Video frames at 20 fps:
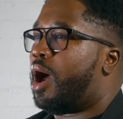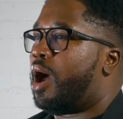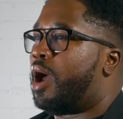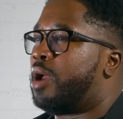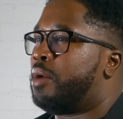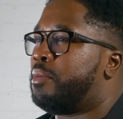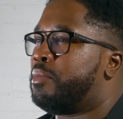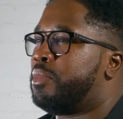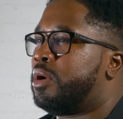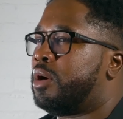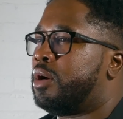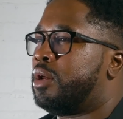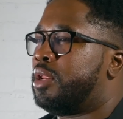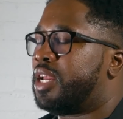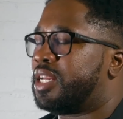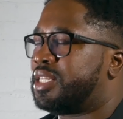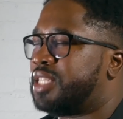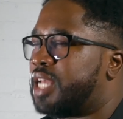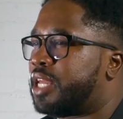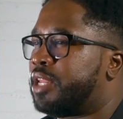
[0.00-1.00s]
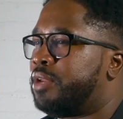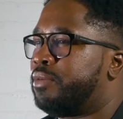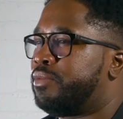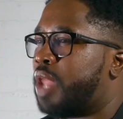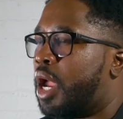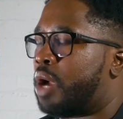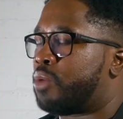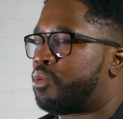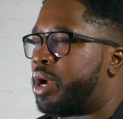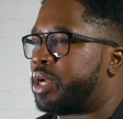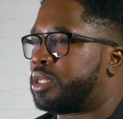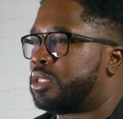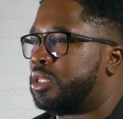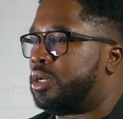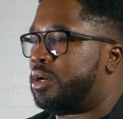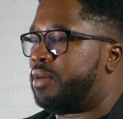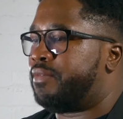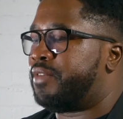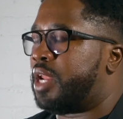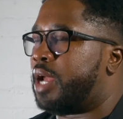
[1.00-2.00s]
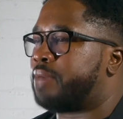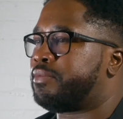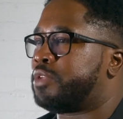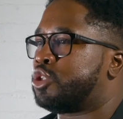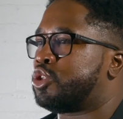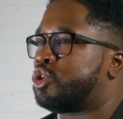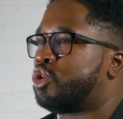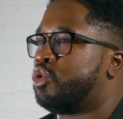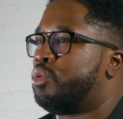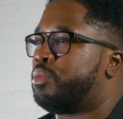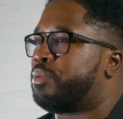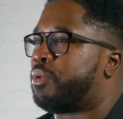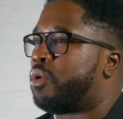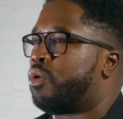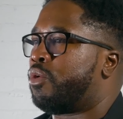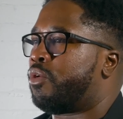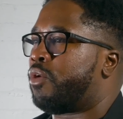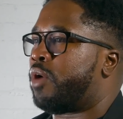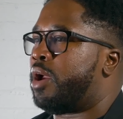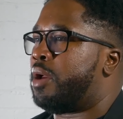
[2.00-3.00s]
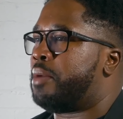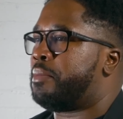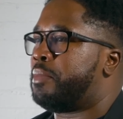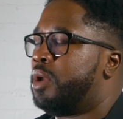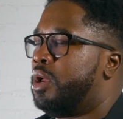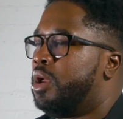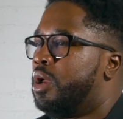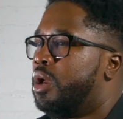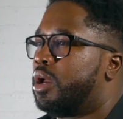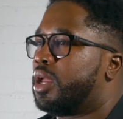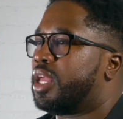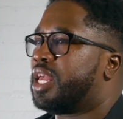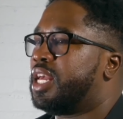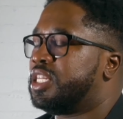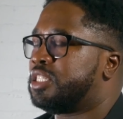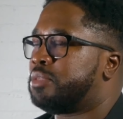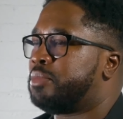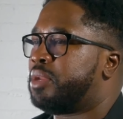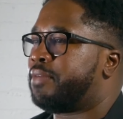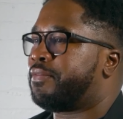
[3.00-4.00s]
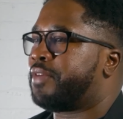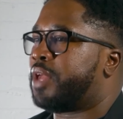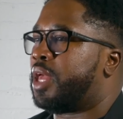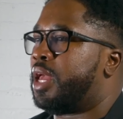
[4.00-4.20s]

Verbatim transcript: I'm an executive director of an after school program, Kinsmen of